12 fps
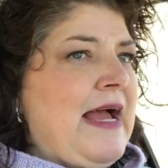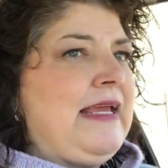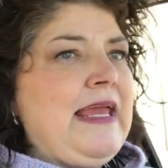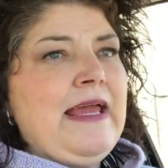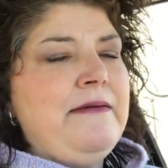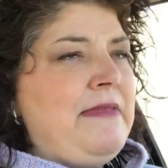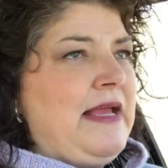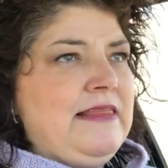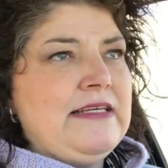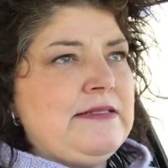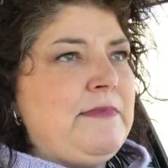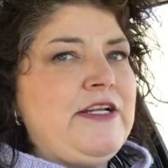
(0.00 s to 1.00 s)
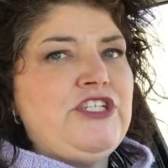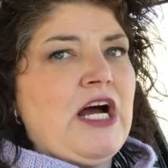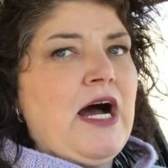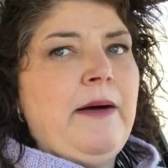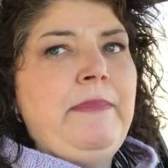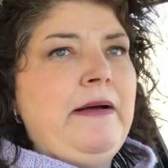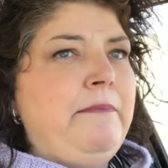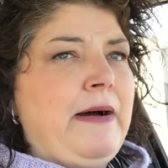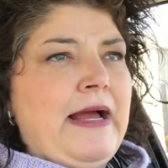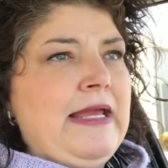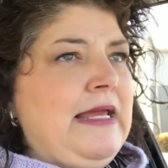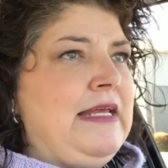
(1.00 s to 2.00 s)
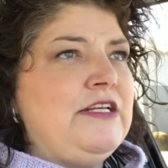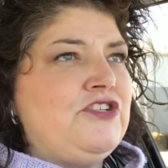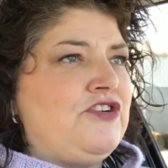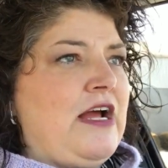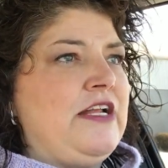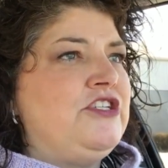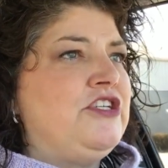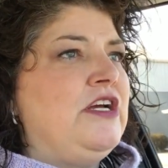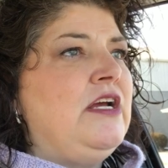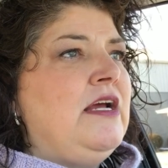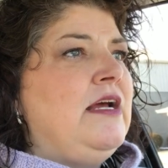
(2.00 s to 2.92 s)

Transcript: I can't make this my job by any stretch